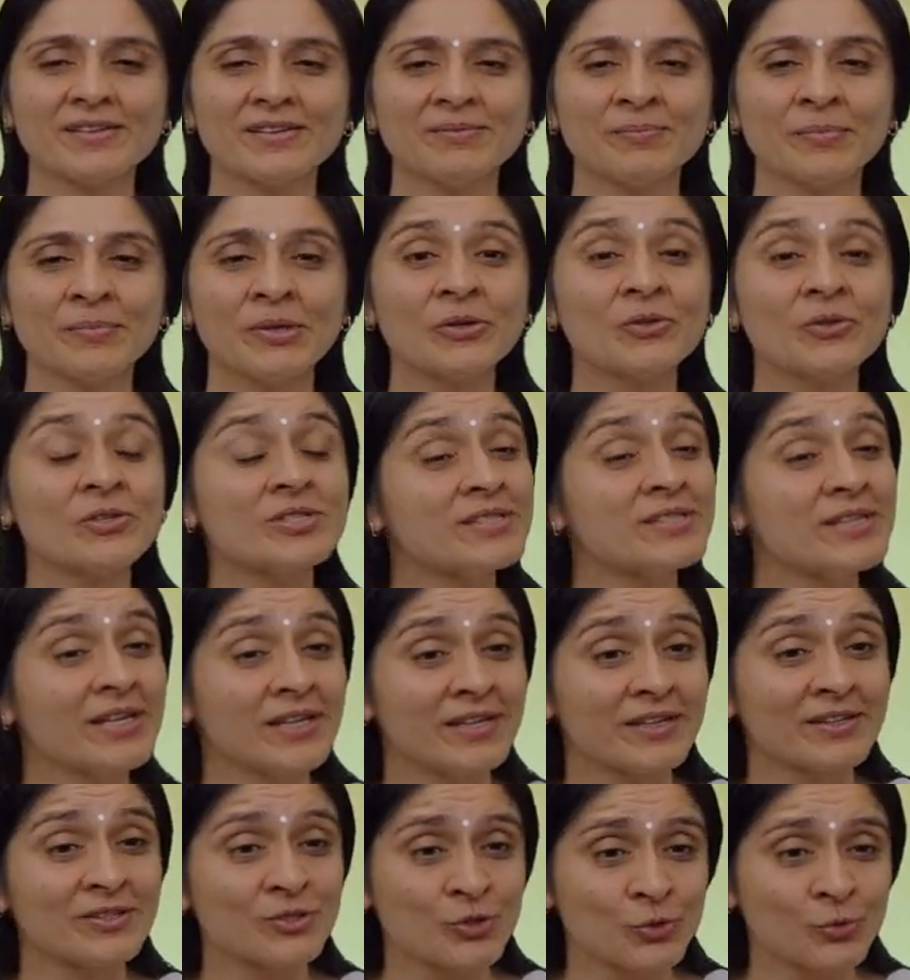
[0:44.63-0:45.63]
Because
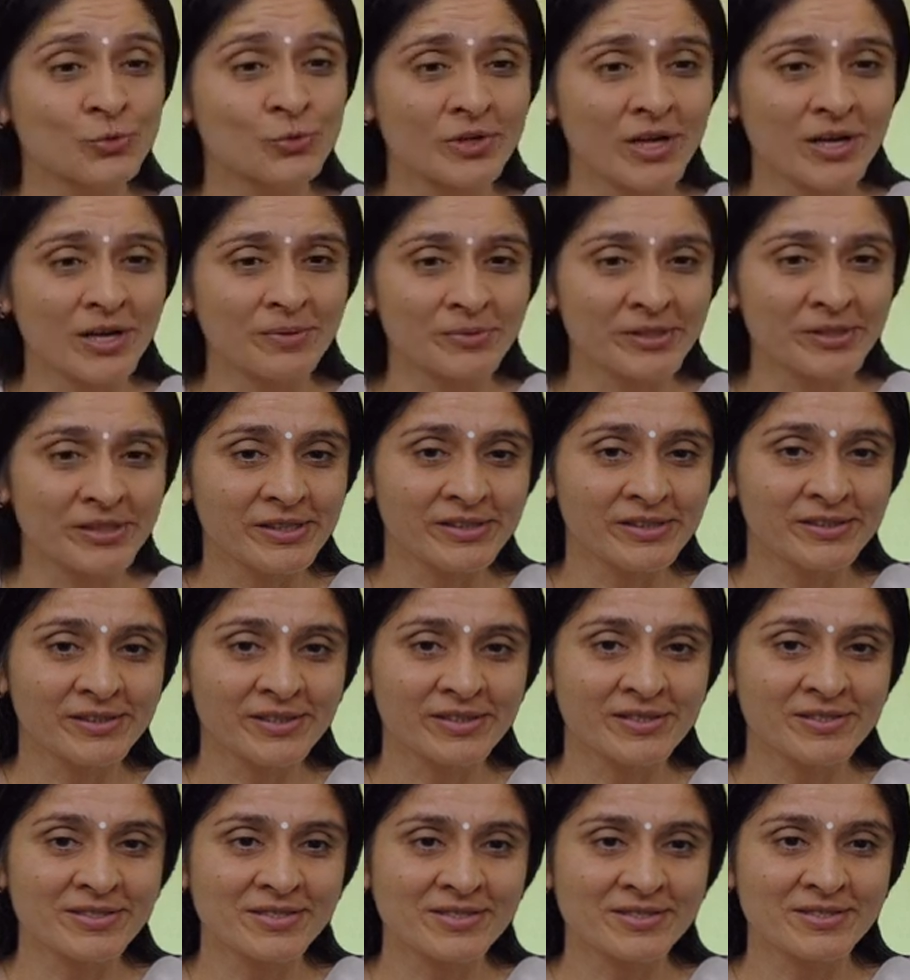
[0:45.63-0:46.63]
there are two Rama
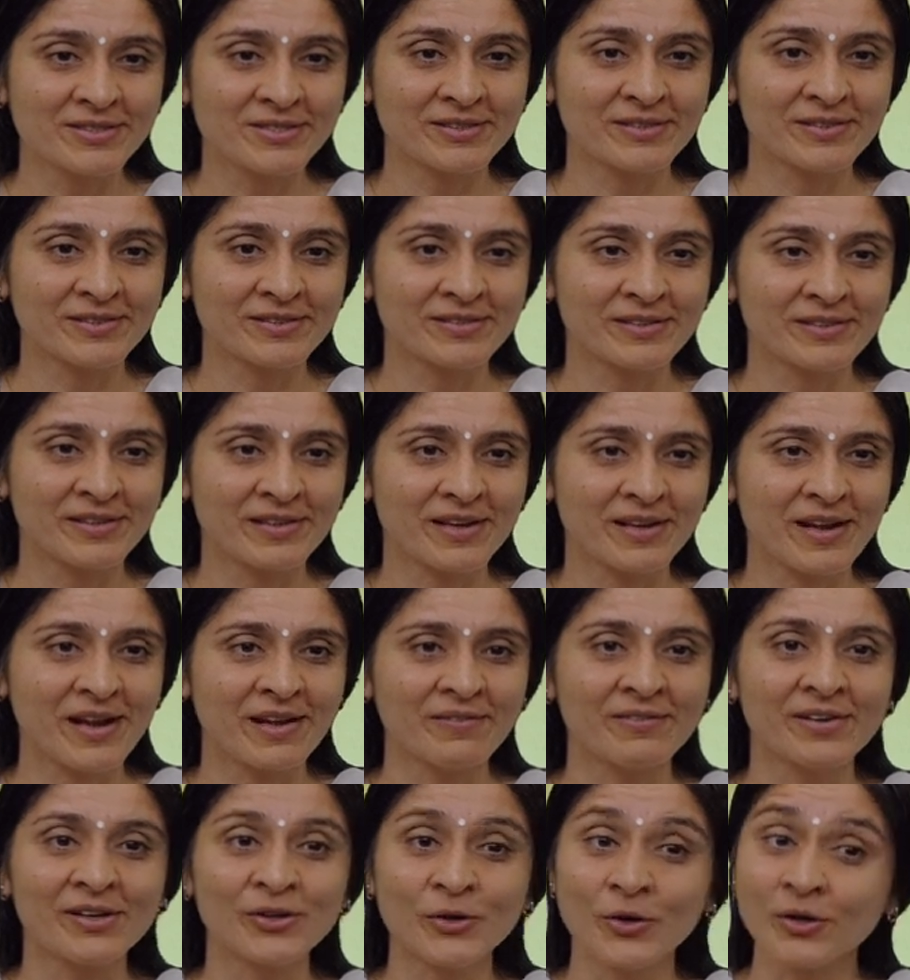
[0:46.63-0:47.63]
Gitas, I
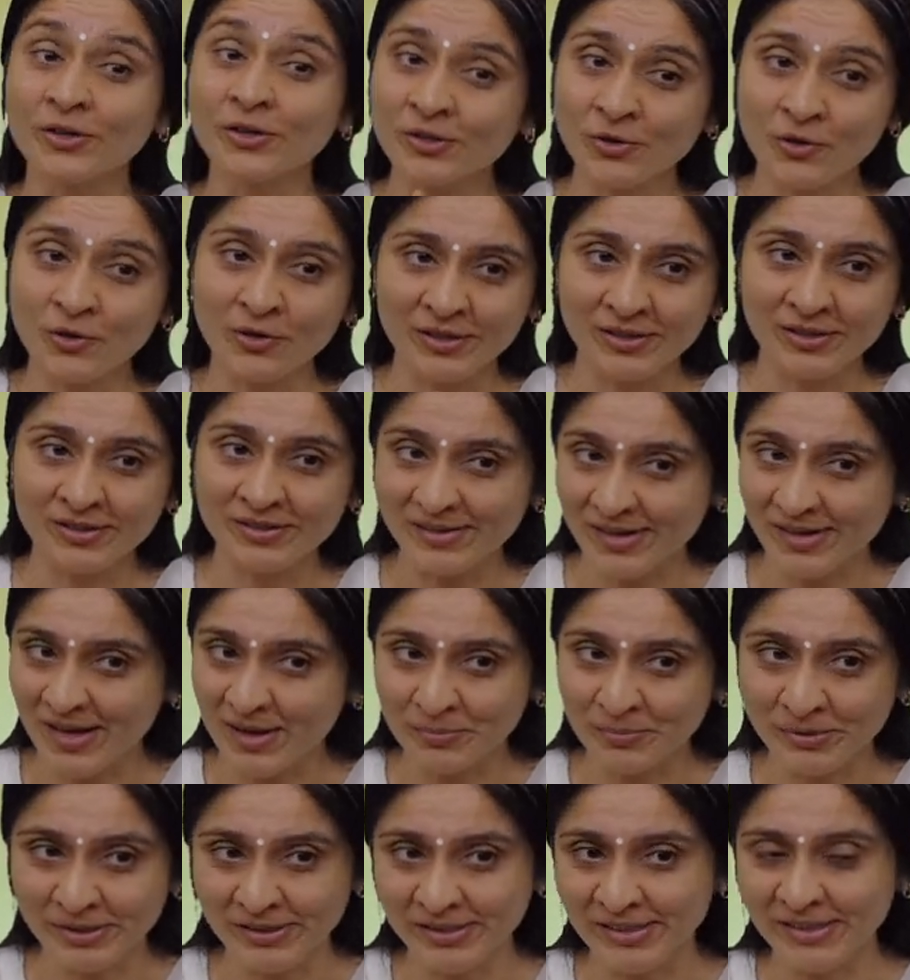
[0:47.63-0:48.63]
will not call it
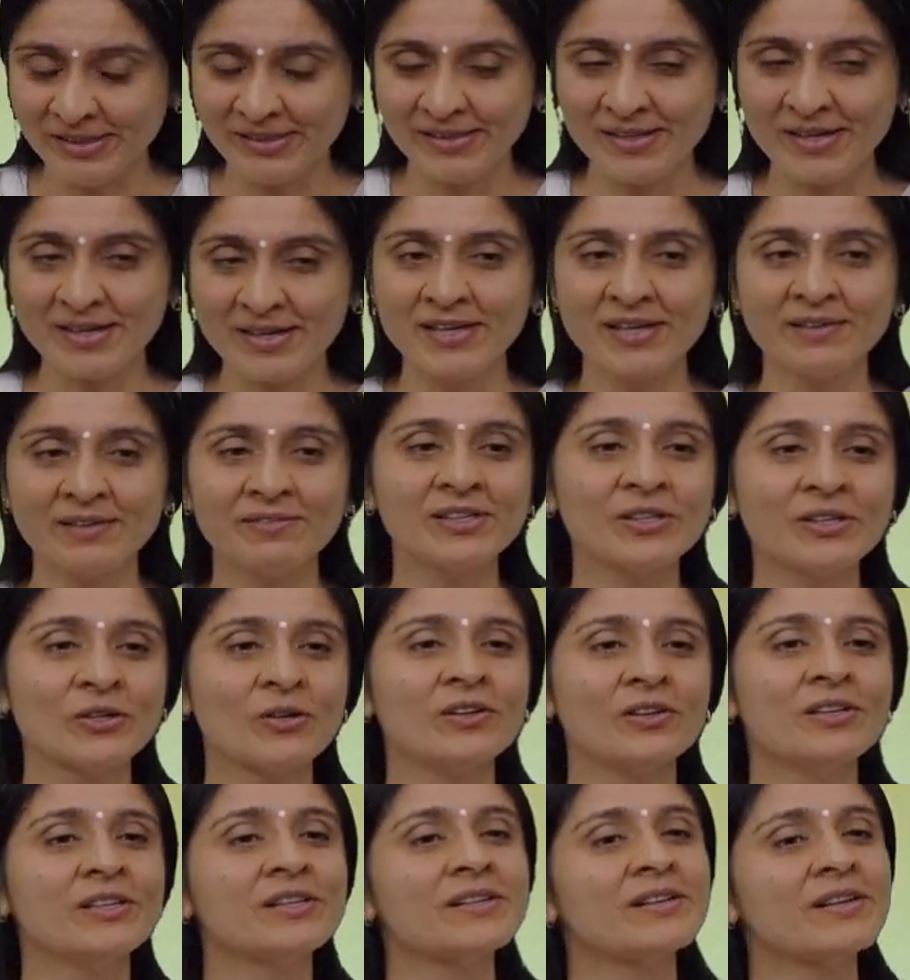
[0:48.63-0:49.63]
Rama Gita, I will
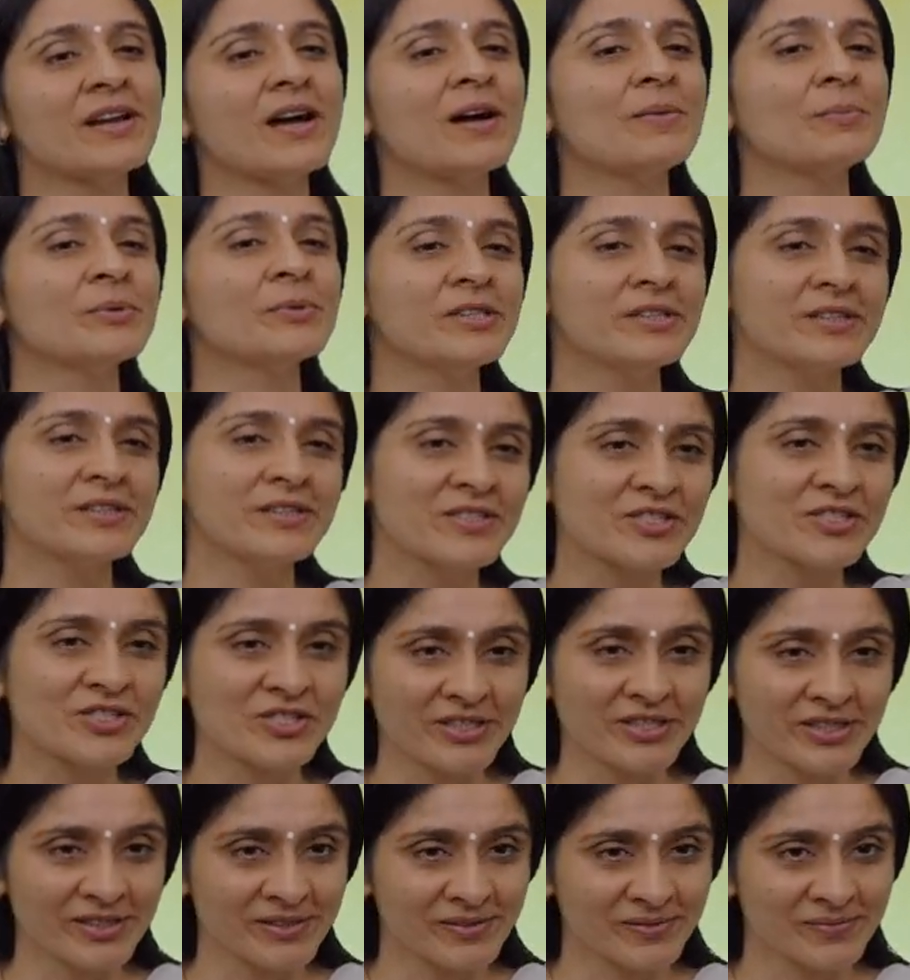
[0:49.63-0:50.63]
call it Rama
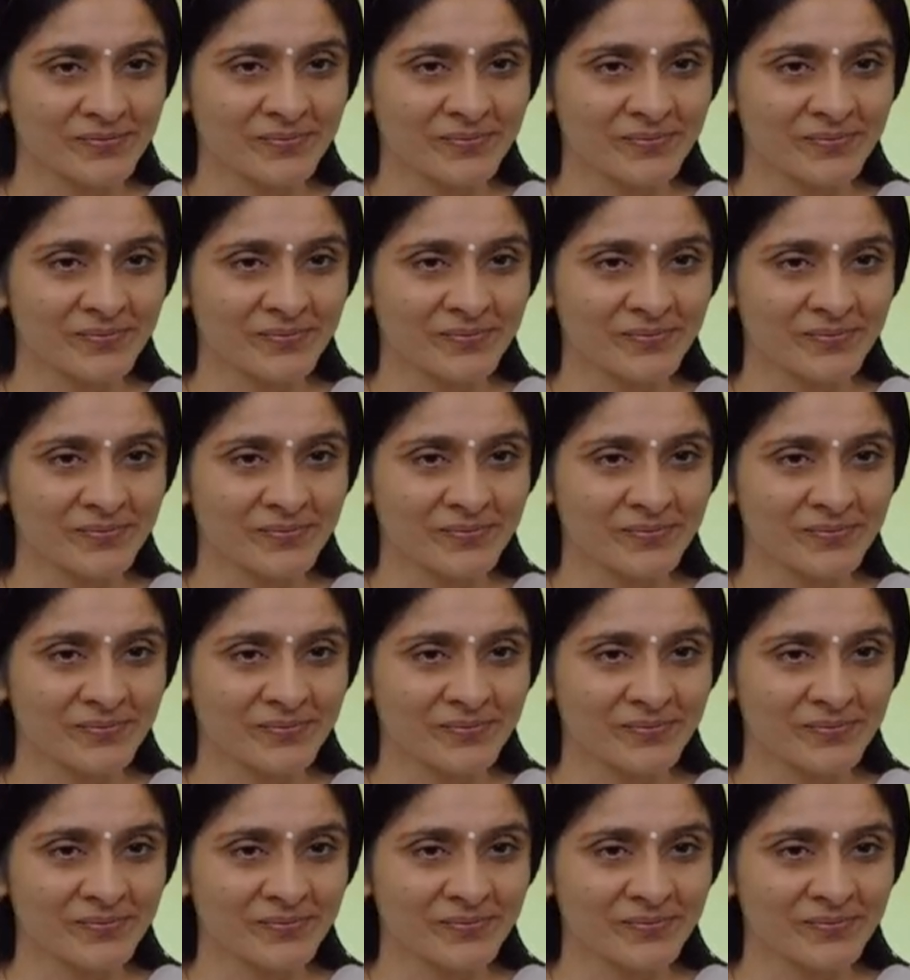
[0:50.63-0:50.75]
Drishti.